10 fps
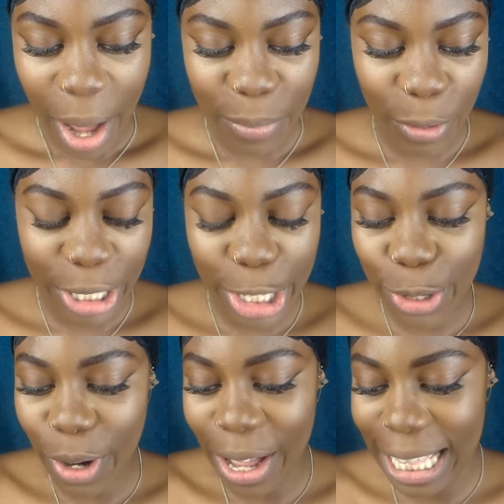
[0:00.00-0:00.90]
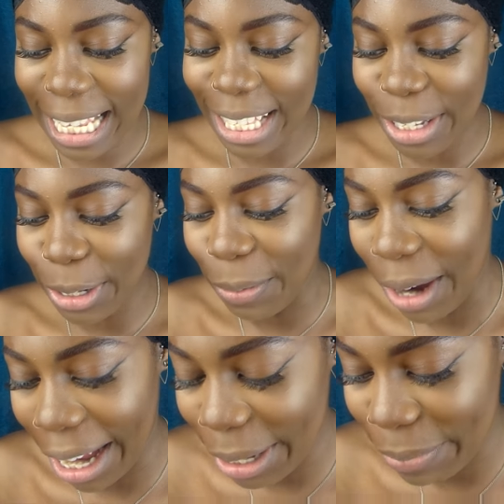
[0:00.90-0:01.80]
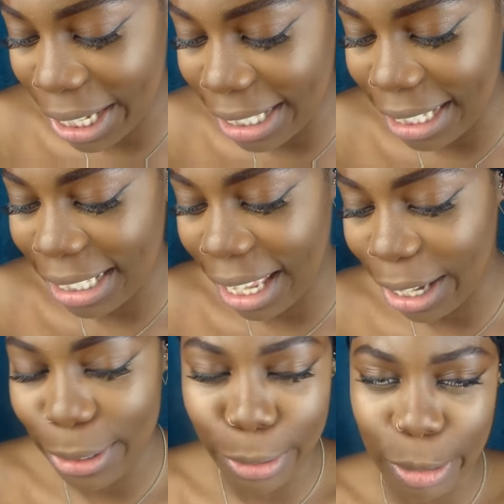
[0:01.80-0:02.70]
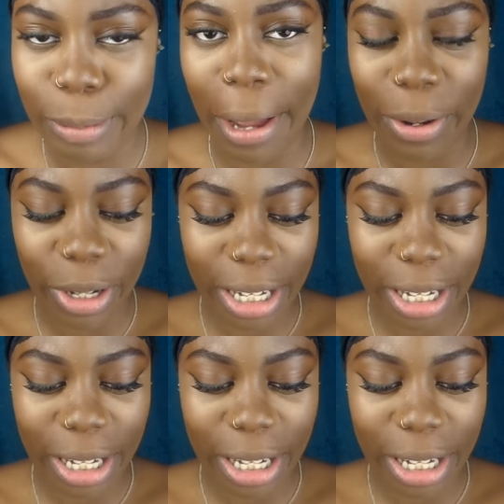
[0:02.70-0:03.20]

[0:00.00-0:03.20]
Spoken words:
I'm not really sure how this is going to work because it's like loose powder,